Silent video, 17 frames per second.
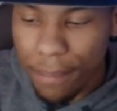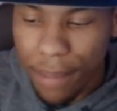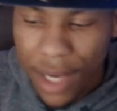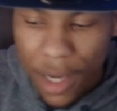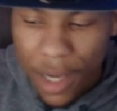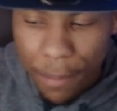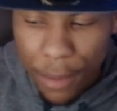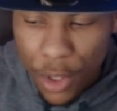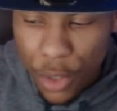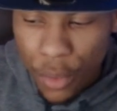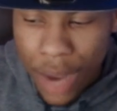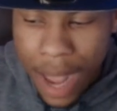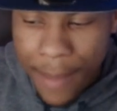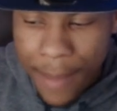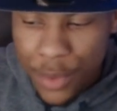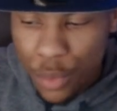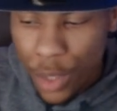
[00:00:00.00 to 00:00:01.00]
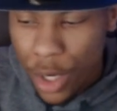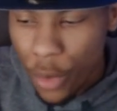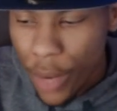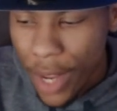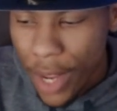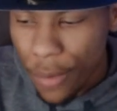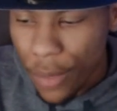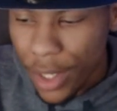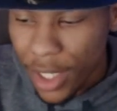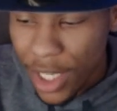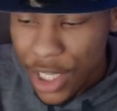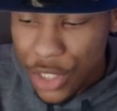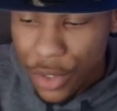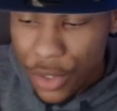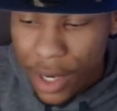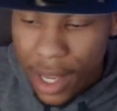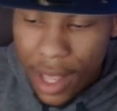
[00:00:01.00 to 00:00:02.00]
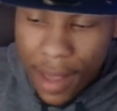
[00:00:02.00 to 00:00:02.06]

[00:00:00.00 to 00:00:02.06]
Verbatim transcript: Beat up on the Raps, one oh eight, one hundred.